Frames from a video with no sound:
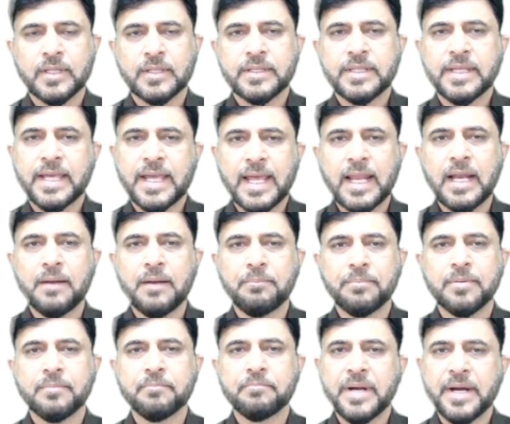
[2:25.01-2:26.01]
They
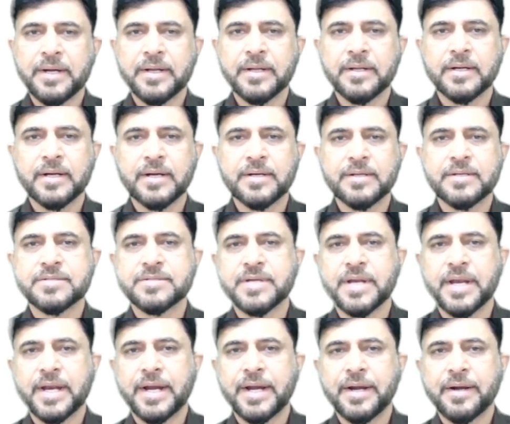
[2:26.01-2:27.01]
help better
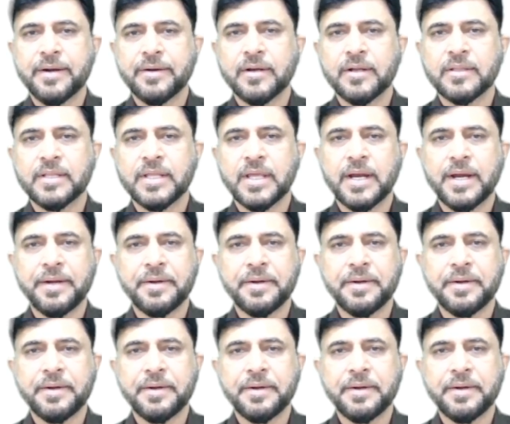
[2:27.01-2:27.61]
understand the